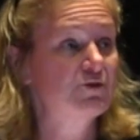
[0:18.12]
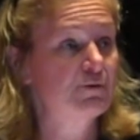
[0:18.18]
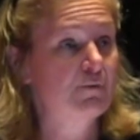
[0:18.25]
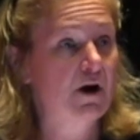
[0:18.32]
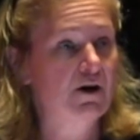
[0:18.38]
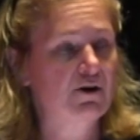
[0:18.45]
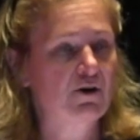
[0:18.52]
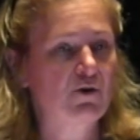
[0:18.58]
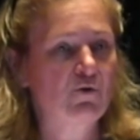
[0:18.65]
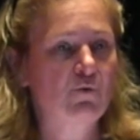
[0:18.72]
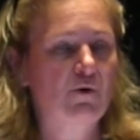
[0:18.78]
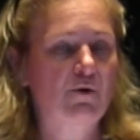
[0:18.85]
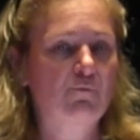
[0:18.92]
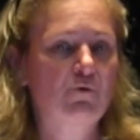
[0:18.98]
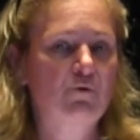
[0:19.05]

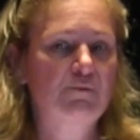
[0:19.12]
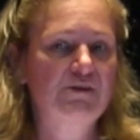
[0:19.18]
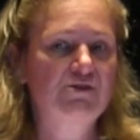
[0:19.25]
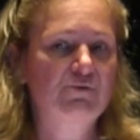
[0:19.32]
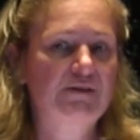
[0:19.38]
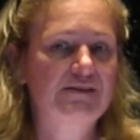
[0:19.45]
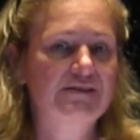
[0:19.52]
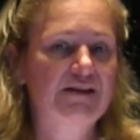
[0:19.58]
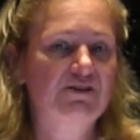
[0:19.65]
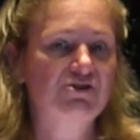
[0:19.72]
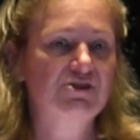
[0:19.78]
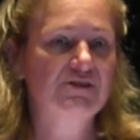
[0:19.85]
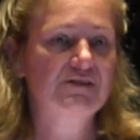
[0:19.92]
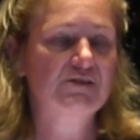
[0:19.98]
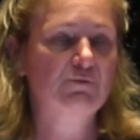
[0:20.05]
Tomorrow we'll be doing
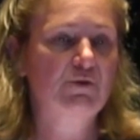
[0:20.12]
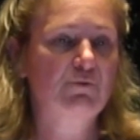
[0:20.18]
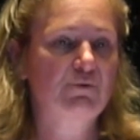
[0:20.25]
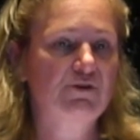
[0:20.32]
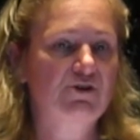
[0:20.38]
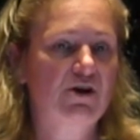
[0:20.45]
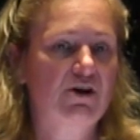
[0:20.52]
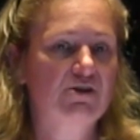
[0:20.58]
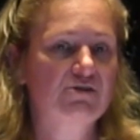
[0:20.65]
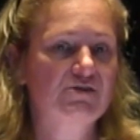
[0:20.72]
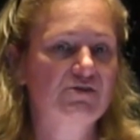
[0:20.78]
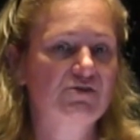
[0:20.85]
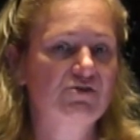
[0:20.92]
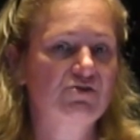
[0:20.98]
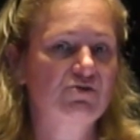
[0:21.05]
sessions with
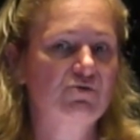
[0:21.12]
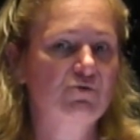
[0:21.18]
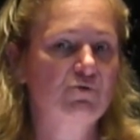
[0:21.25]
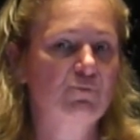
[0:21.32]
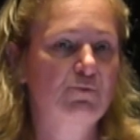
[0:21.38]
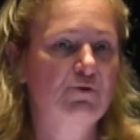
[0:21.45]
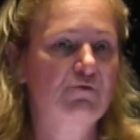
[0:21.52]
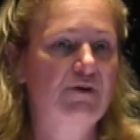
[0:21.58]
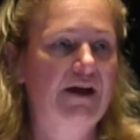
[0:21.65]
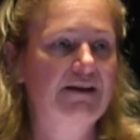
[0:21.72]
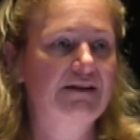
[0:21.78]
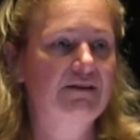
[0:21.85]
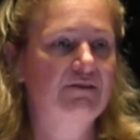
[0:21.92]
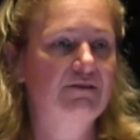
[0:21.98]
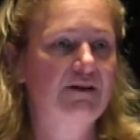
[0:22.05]
regards to
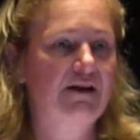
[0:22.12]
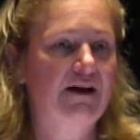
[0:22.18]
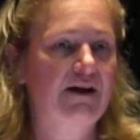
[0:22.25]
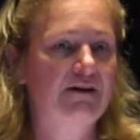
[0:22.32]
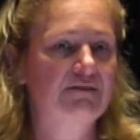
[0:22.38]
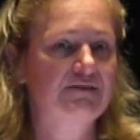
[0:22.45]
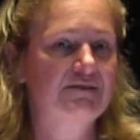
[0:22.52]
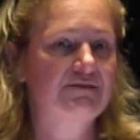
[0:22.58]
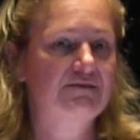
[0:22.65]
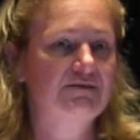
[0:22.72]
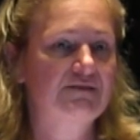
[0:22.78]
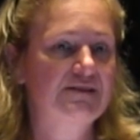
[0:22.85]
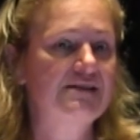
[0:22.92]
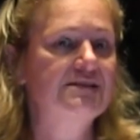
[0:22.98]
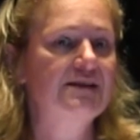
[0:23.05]
providing
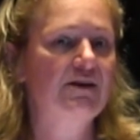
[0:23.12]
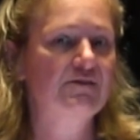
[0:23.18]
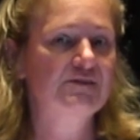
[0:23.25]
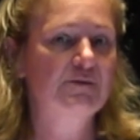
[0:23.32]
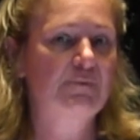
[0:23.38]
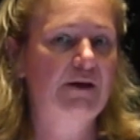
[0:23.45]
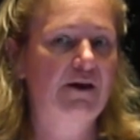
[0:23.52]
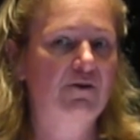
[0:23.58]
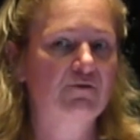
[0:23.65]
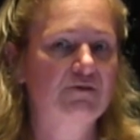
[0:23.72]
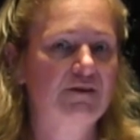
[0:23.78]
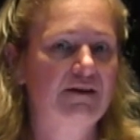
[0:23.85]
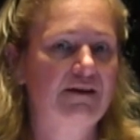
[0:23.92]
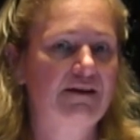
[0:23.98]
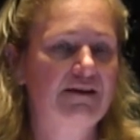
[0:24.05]
details about
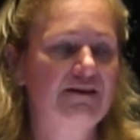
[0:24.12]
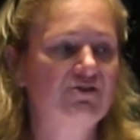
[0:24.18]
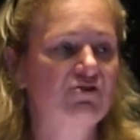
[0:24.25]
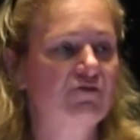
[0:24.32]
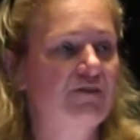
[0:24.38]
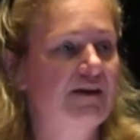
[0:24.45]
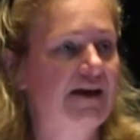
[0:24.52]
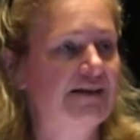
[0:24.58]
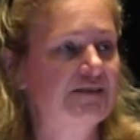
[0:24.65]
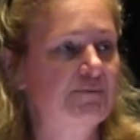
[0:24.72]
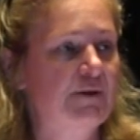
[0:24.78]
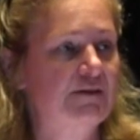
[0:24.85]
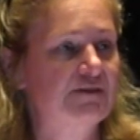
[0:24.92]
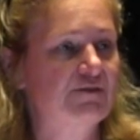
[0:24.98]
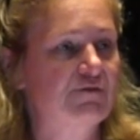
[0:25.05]
each of the
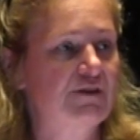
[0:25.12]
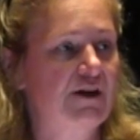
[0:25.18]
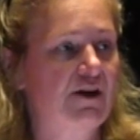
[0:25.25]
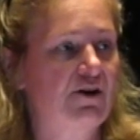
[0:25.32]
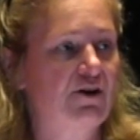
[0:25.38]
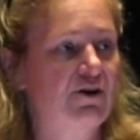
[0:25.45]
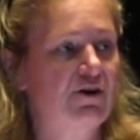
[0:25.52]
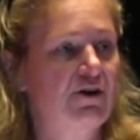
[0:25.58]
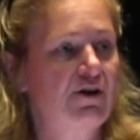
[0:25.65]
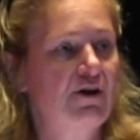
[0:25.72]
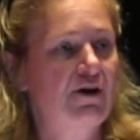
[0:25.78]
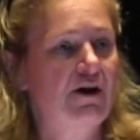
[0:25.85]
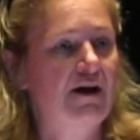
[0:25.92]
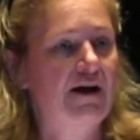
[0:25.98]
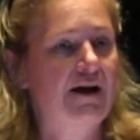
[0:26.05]
aspects of care
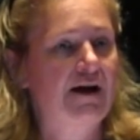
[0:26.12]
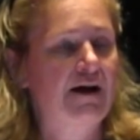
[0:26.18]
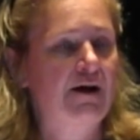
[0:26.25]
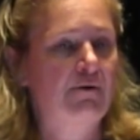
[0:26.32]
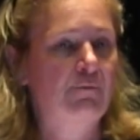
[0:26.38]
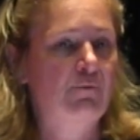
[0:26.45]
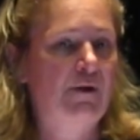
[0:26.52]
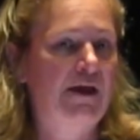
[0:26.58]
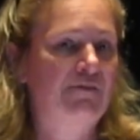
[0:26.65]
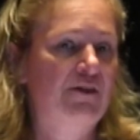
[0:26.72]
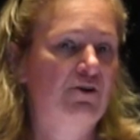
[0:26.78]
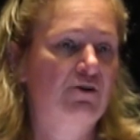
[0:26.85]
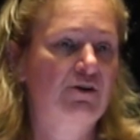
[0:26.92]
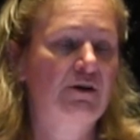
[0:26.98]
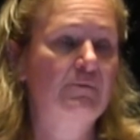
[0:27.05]

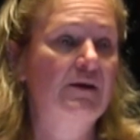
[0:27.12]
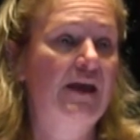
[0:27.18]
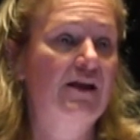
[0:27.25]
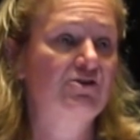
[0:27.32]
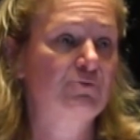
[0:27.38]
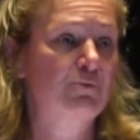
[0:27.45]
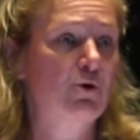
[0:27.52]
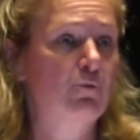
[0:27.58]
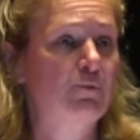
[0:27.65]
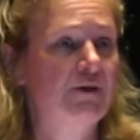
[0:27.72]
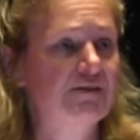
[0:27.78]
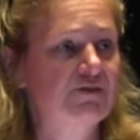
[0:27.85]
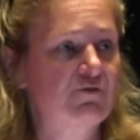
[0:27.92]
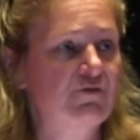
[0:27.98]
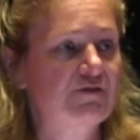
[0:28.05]
that are going to be age
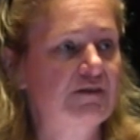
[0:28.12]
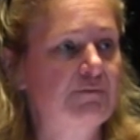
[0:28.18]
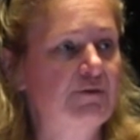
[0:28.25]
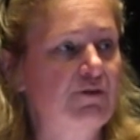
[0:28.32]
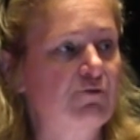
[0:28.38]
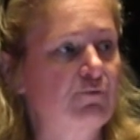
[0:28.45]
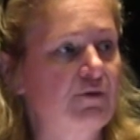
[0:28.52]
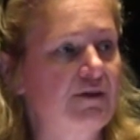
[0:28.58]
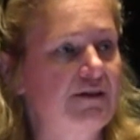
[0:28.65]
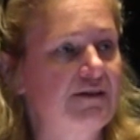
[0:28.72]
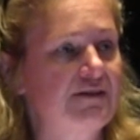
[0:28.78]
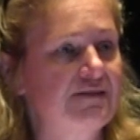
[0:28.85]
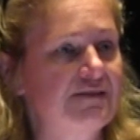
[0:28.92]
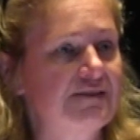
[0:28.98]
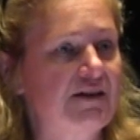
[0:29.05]
appropriate. So there's going to be
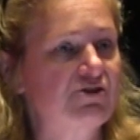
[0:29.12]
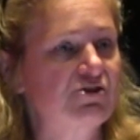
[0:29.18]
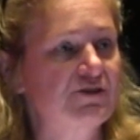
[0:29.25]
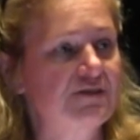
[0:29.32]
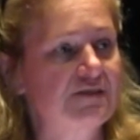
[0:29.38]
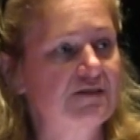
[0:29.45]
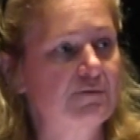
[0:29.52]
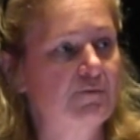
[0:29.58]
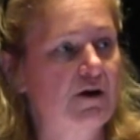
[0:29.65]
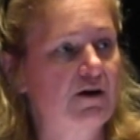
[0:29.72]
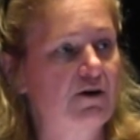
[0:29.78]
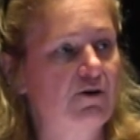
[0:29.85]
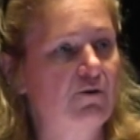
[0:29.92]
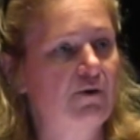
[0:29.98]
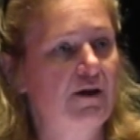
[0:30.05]
3 sessions
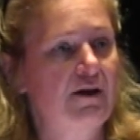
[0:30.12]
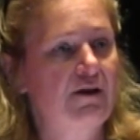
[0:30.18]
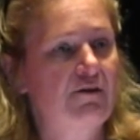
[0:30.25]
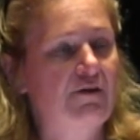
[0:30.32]
tomorrow,